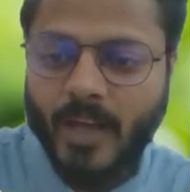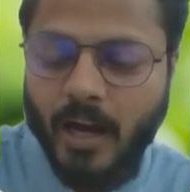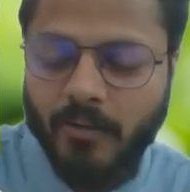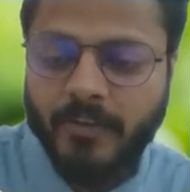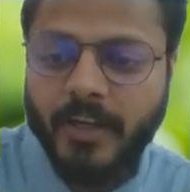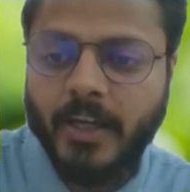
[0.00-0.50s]

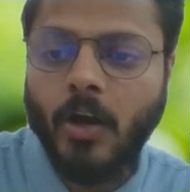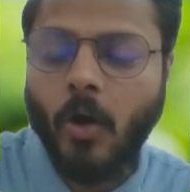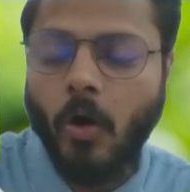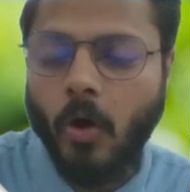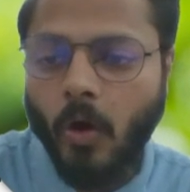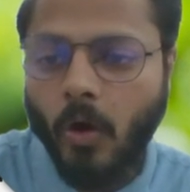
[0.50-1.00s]
away,
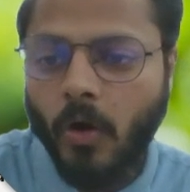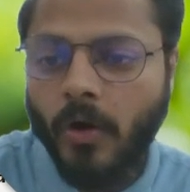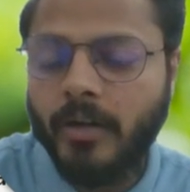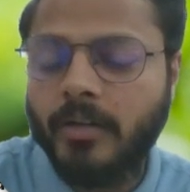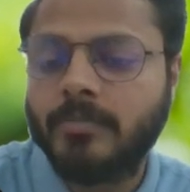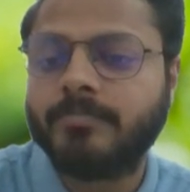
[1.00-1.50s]

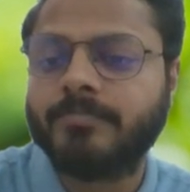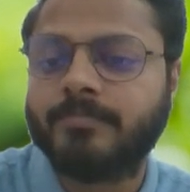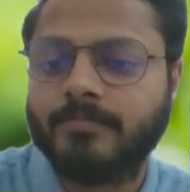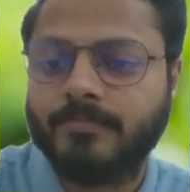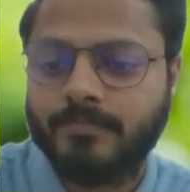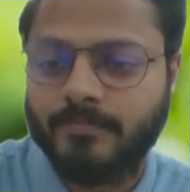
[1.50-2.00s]
or
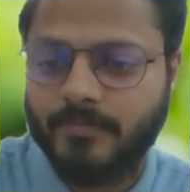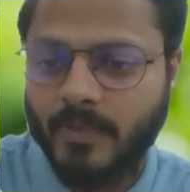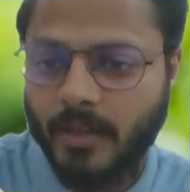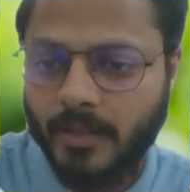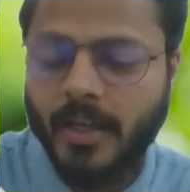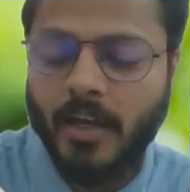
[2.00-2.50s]

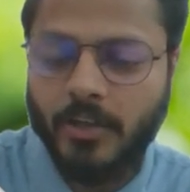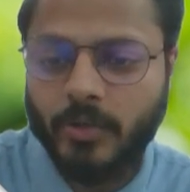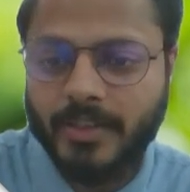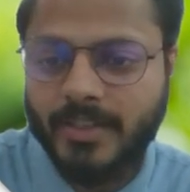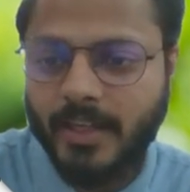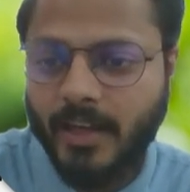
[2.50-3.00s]
yeah, you
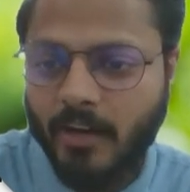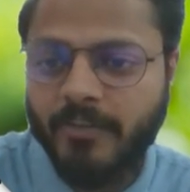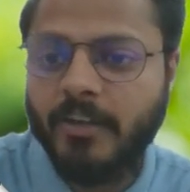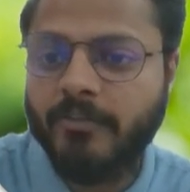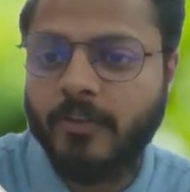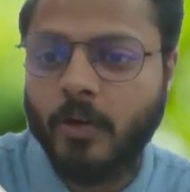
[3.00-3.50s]
can say
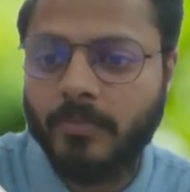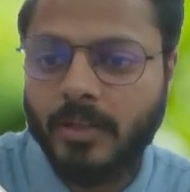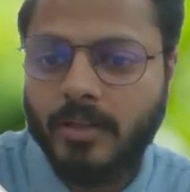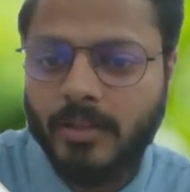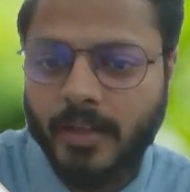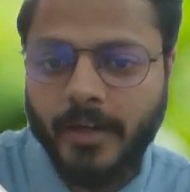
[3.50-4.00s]
away from
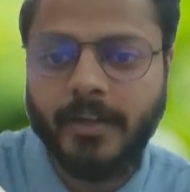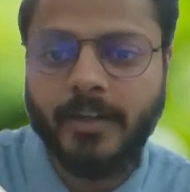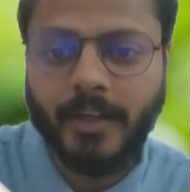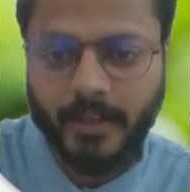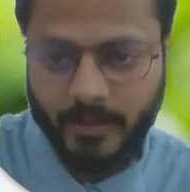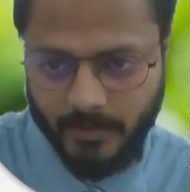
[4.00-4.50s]
the current
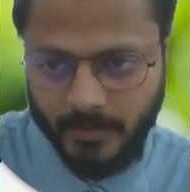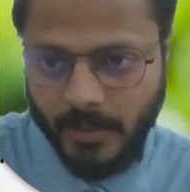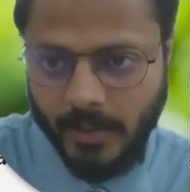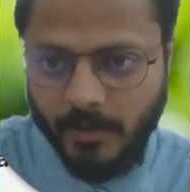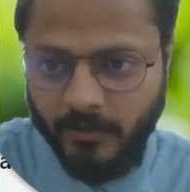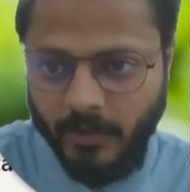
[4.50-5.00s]
date.
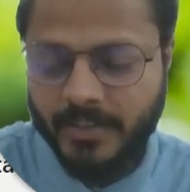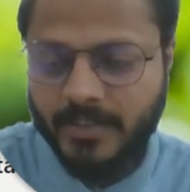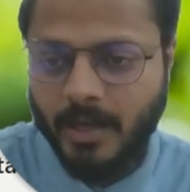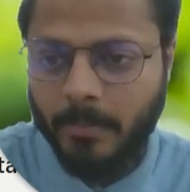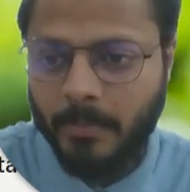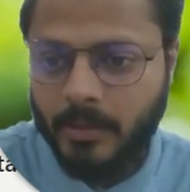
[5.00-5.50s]
For
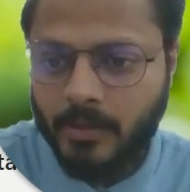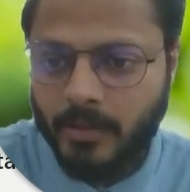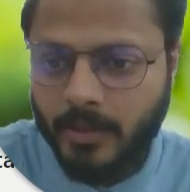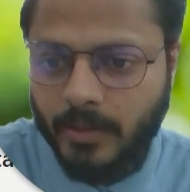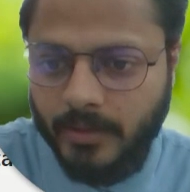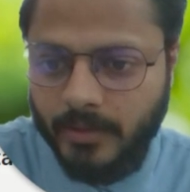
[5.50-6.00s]
example,
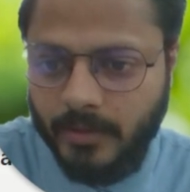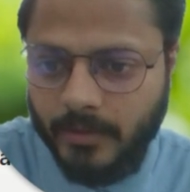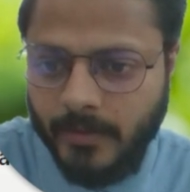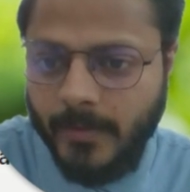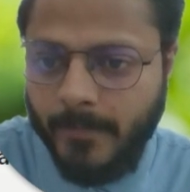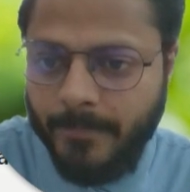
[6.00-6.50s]

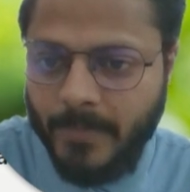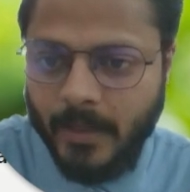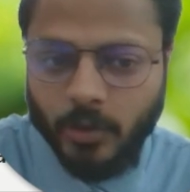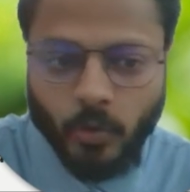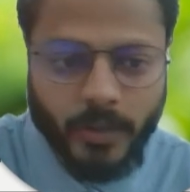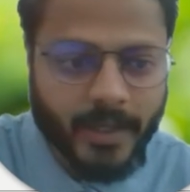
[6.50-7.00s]

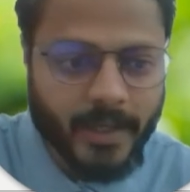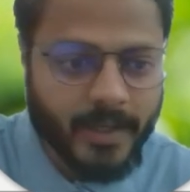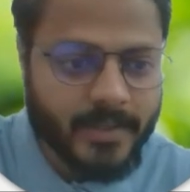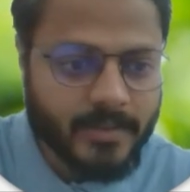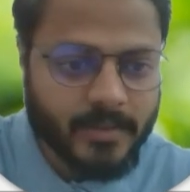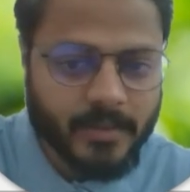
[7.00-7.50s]
today
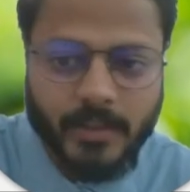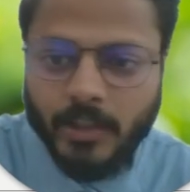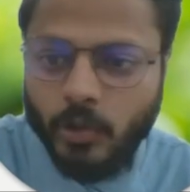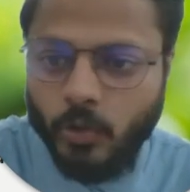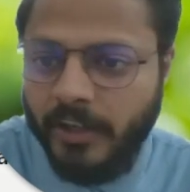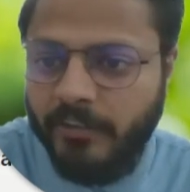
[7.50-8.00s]
is
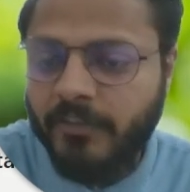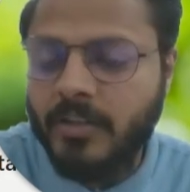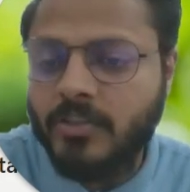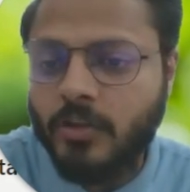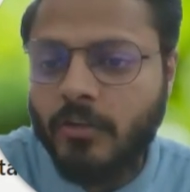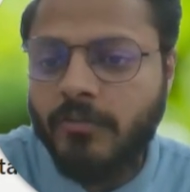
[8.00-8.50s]

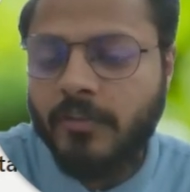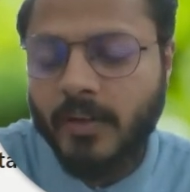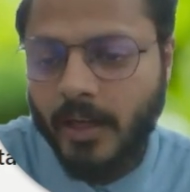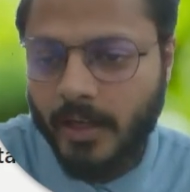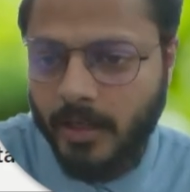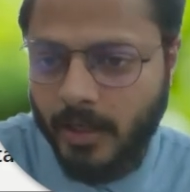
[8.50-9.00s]
21st of
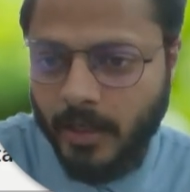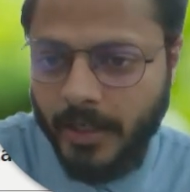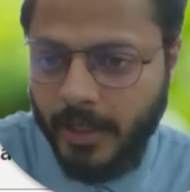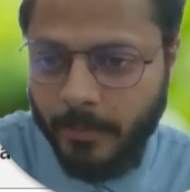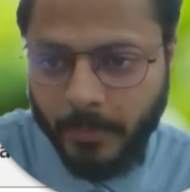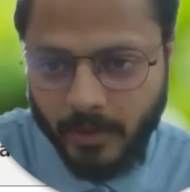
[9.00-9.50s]

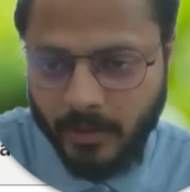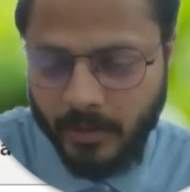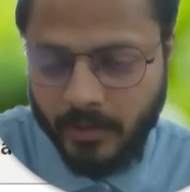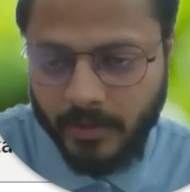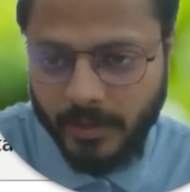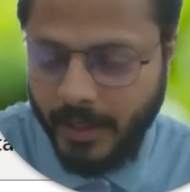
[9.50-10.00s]
April,
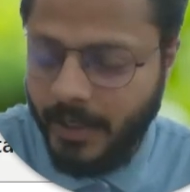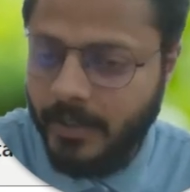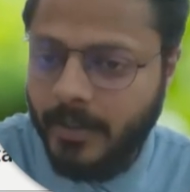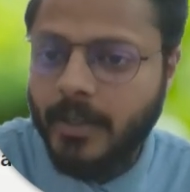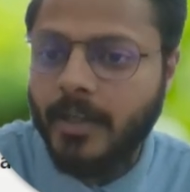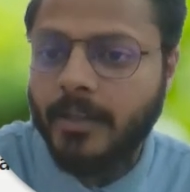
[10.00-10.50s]

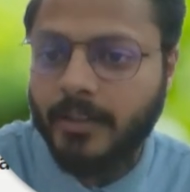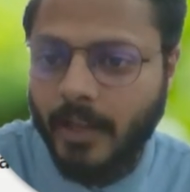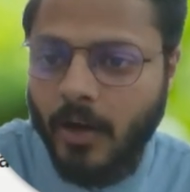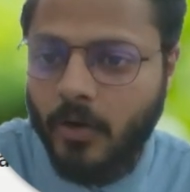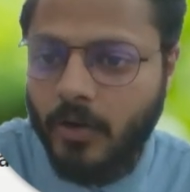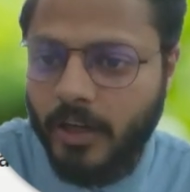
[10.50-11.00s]
right?
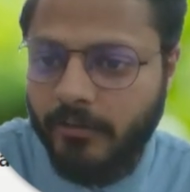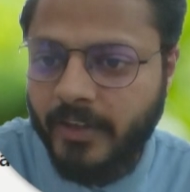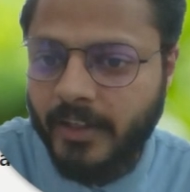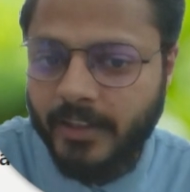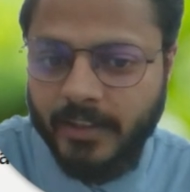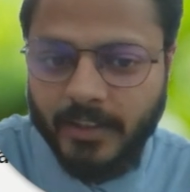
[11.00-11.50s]
Now if we
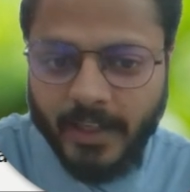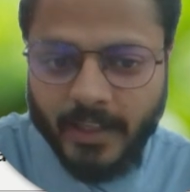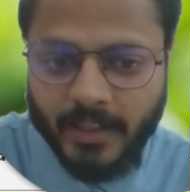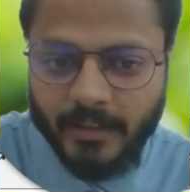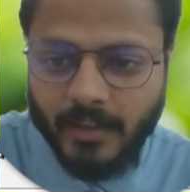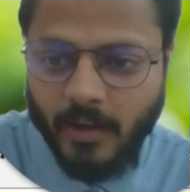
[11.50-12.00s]
are
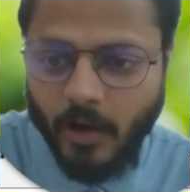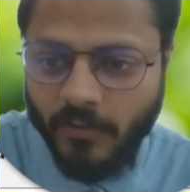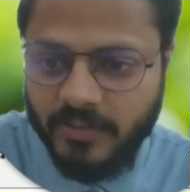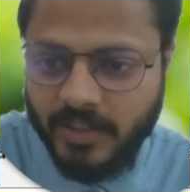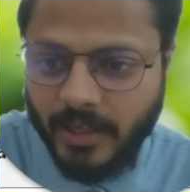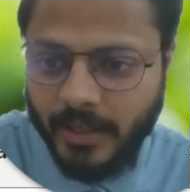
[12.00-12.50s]
taking the
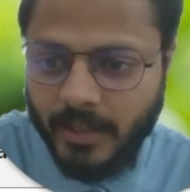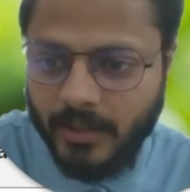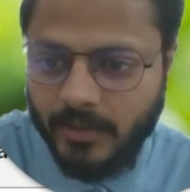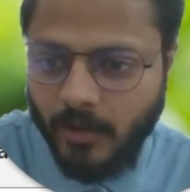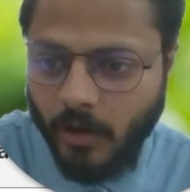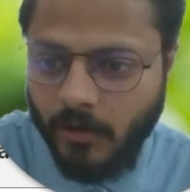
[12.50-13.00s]
offset
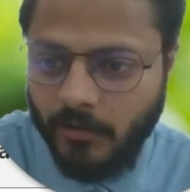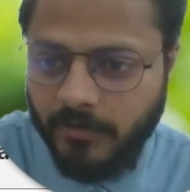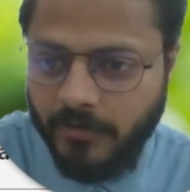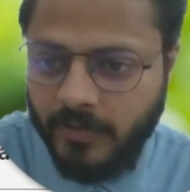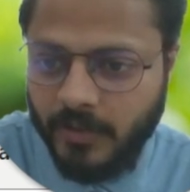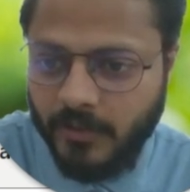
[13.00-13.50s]
of
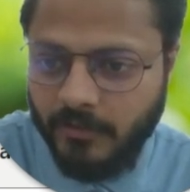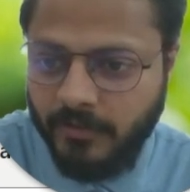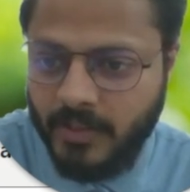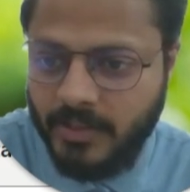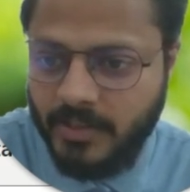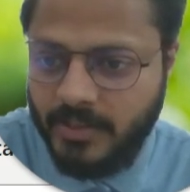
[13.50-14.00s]

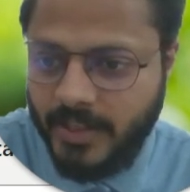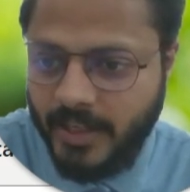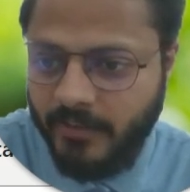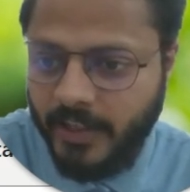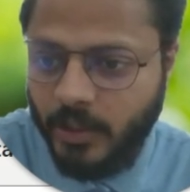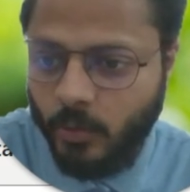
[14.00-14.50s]
1st
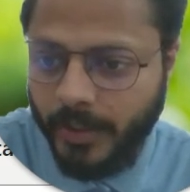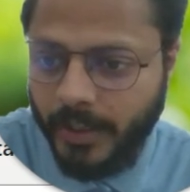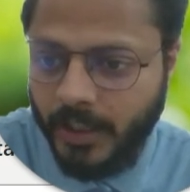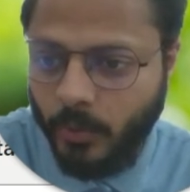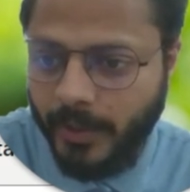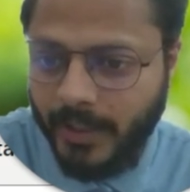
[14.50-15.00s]
January
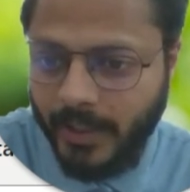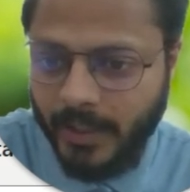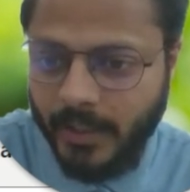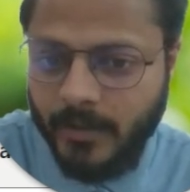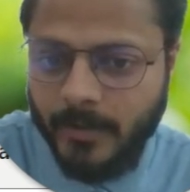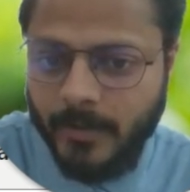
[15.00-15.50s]

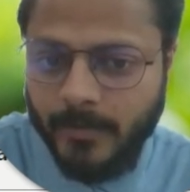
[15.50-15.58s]
2020,